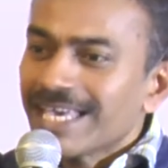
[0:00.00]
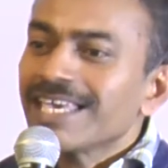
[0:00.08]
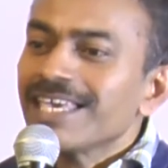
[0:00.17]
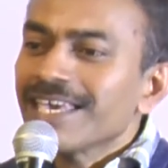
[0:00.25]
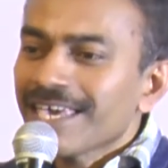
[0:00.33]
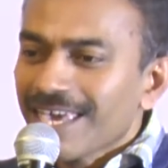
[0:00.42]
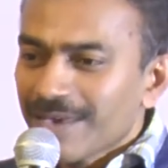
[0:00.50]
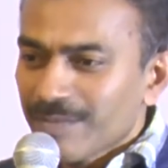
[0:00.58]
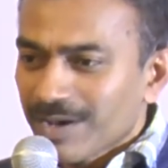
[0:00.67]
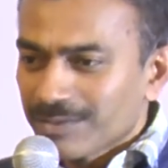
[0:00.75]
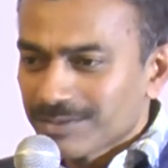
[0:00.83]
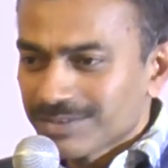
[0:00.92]
he
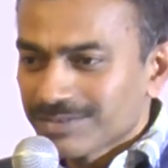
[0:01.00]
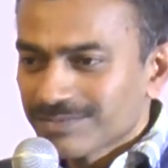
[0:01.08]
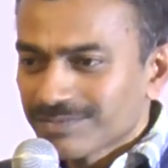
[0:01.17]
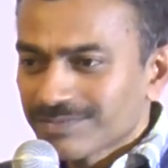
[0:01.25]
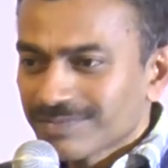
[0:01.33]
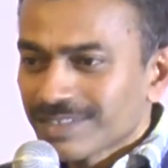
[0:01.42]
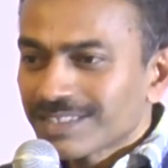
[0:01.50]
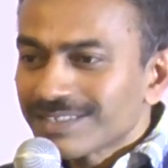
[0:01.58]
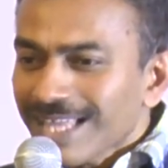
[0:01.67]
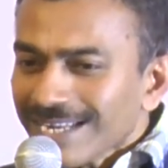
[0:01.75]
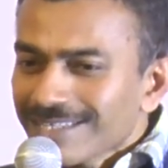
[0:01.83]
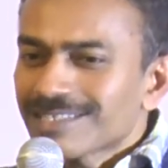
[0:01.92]
came out.
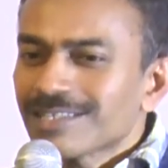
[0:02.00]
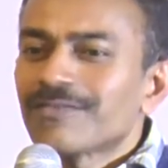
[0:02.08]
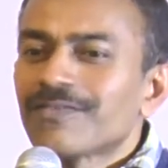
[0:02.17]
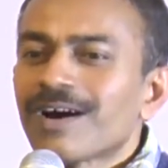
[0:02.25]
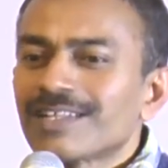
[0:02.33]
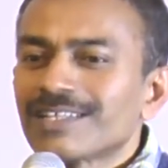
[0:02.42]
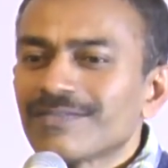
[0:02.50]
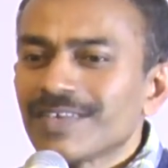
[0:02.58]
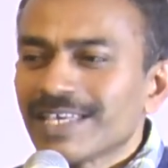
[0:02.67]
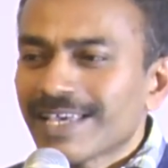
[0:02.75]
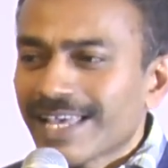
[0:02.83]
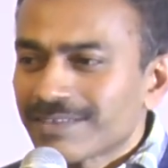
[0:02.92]
That's a Father
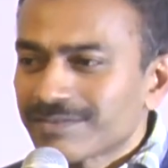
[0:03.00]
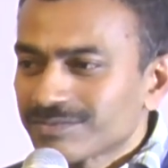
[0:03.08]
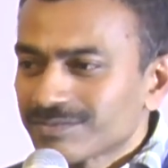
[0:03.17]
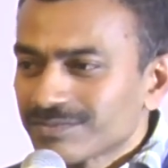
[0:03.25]
we have.